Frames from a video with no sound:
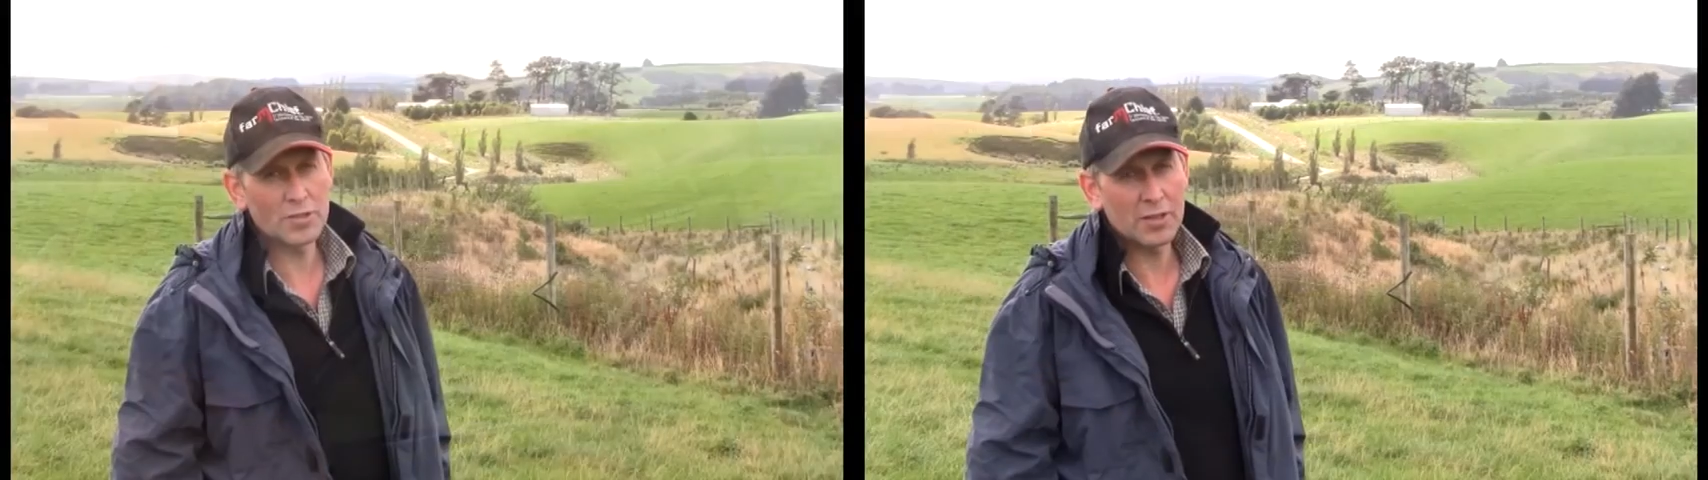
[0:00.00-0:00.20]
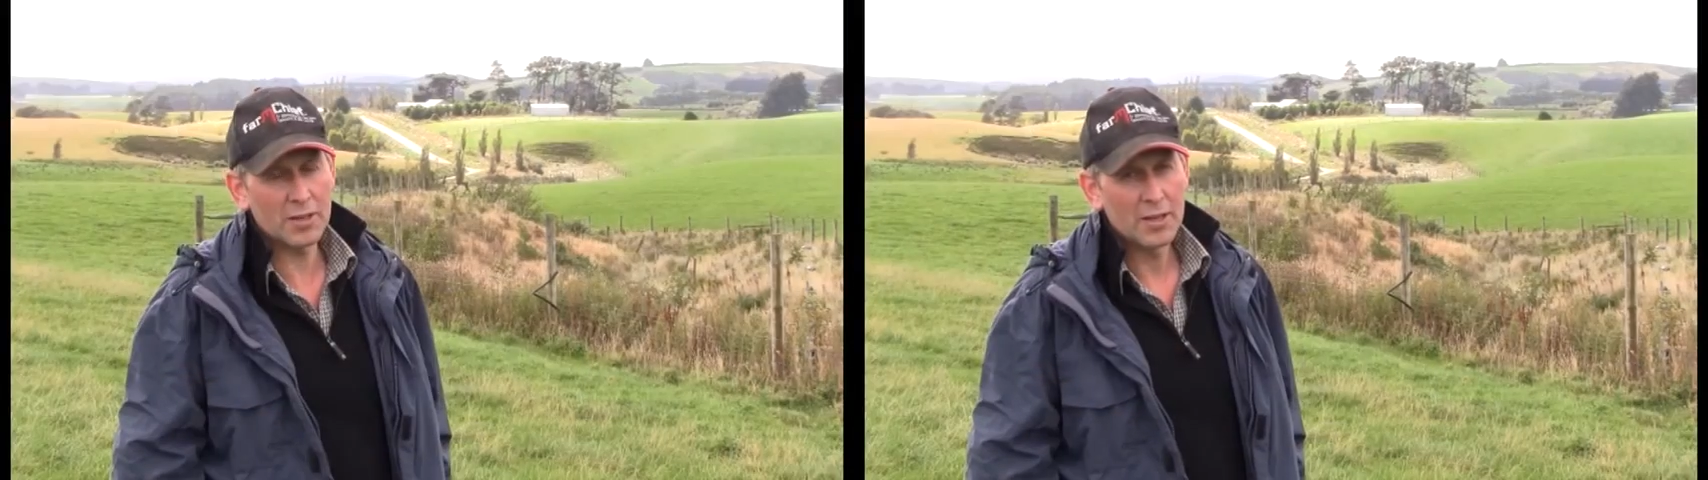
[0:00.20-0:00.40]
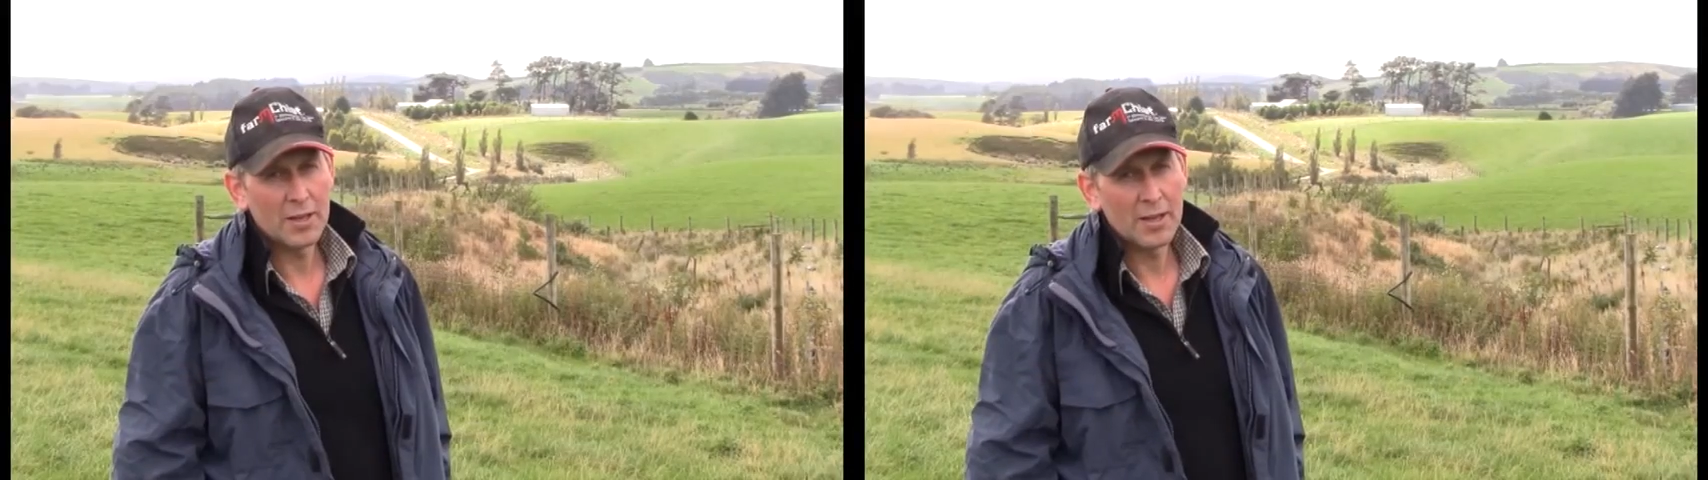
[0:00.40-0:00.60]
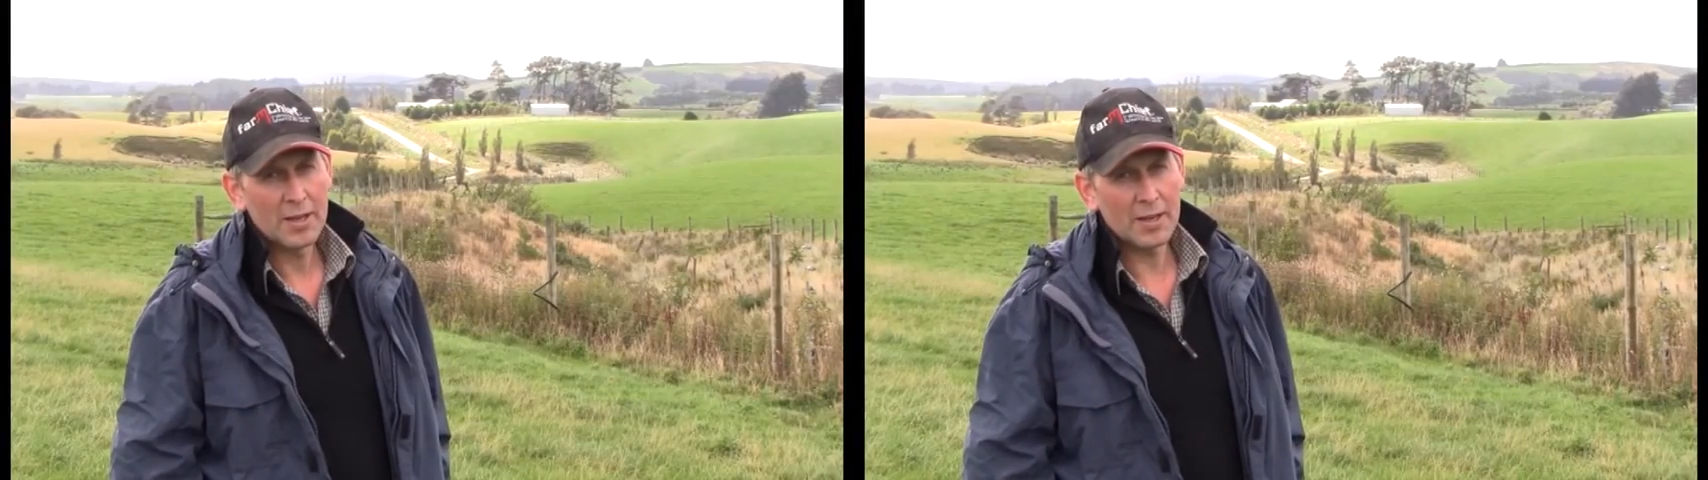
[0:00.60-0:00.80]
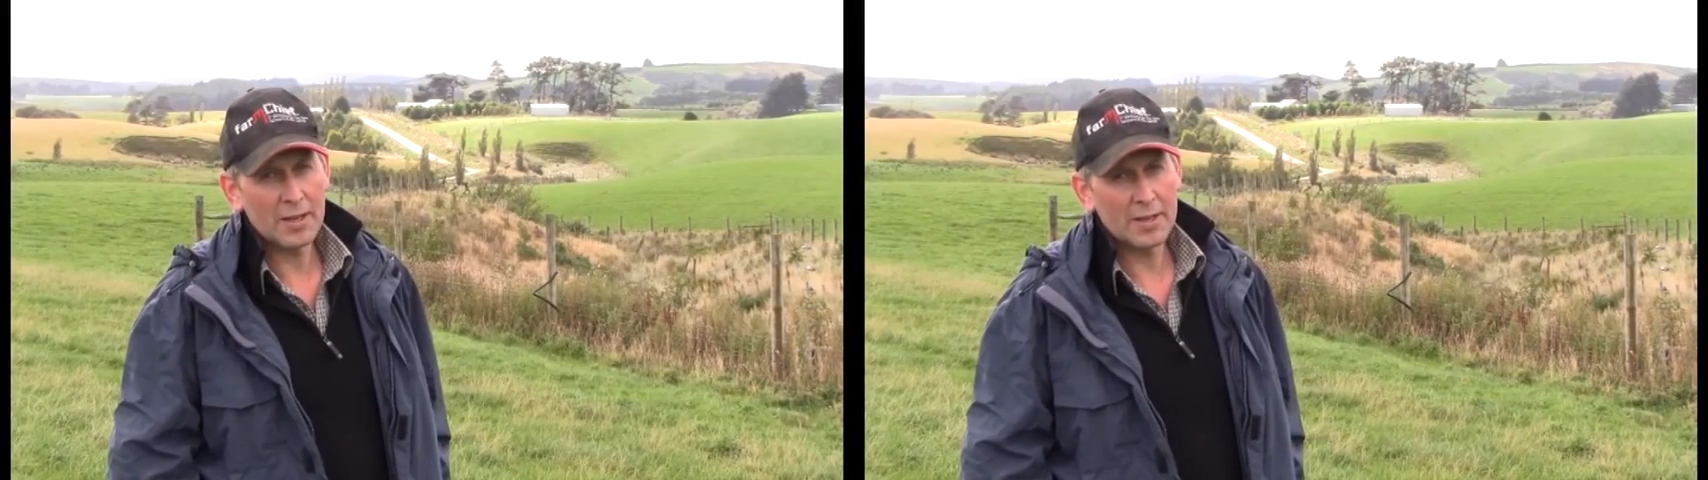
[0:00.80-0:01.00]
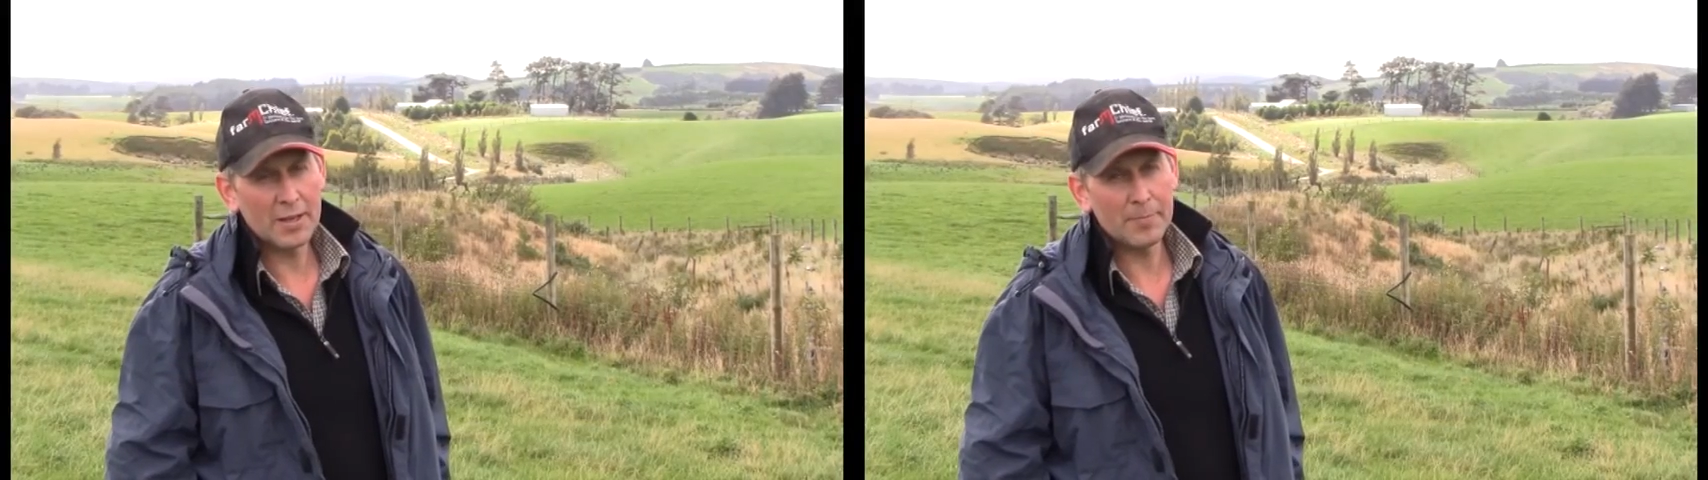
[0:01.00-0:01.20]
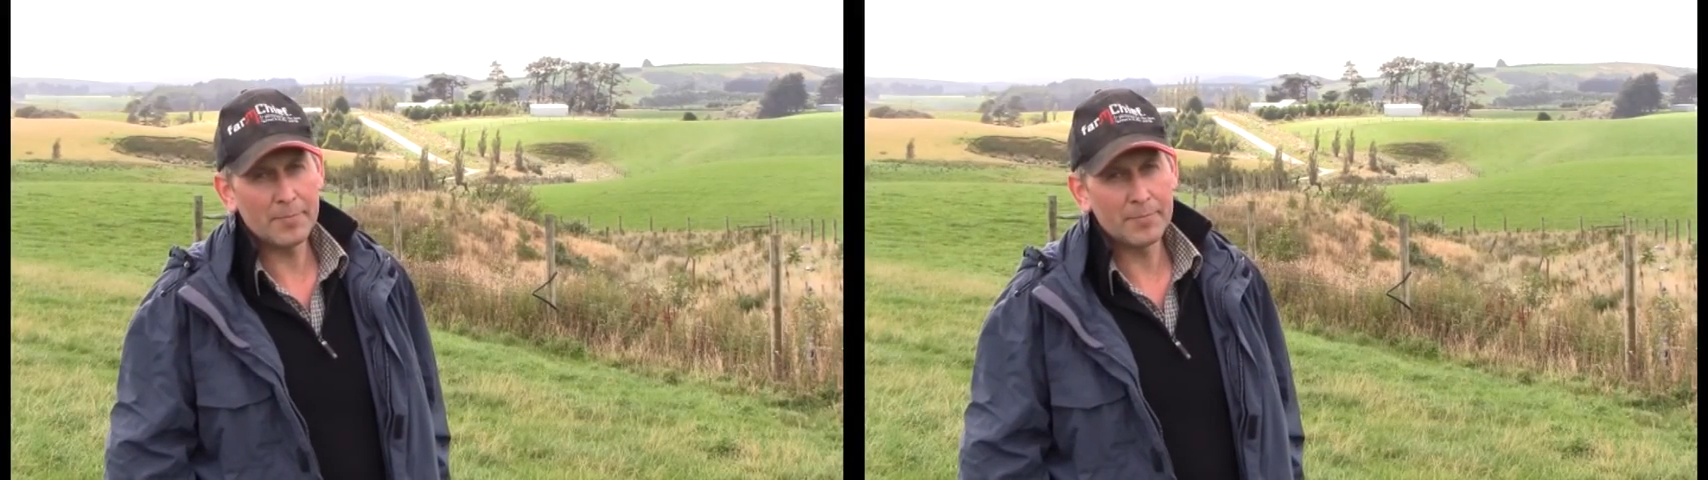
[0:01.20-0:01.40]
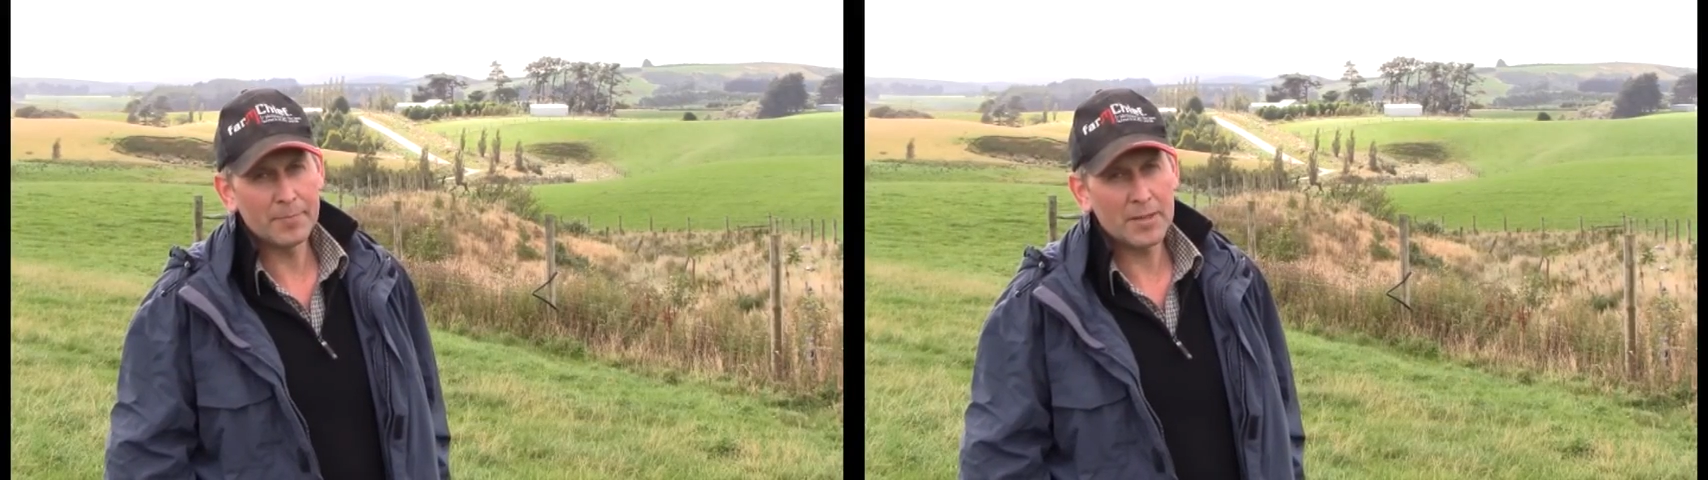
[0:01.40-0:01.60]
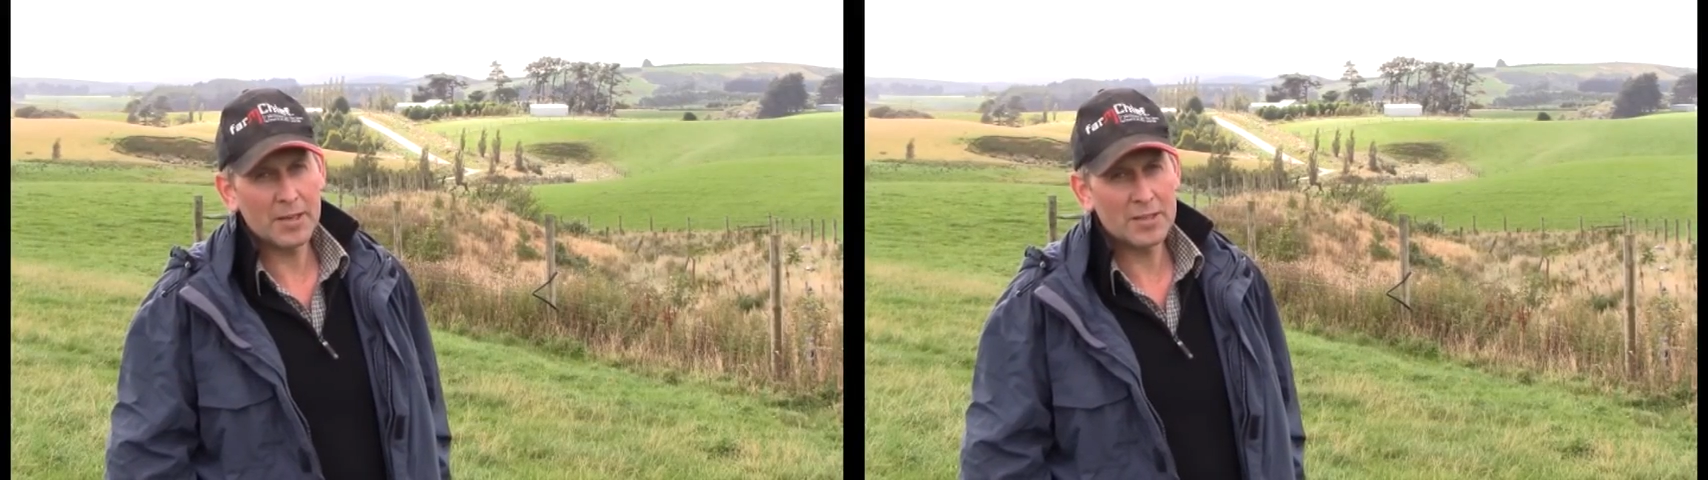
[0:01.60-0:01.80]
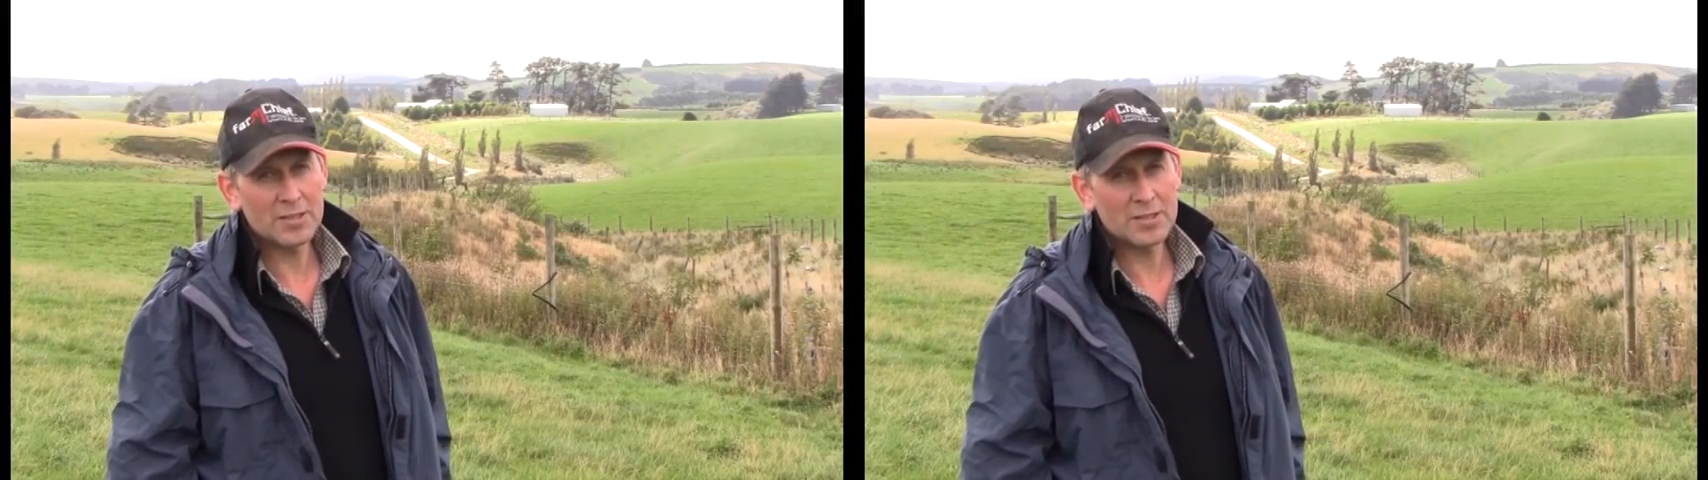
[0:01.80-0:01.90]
a gully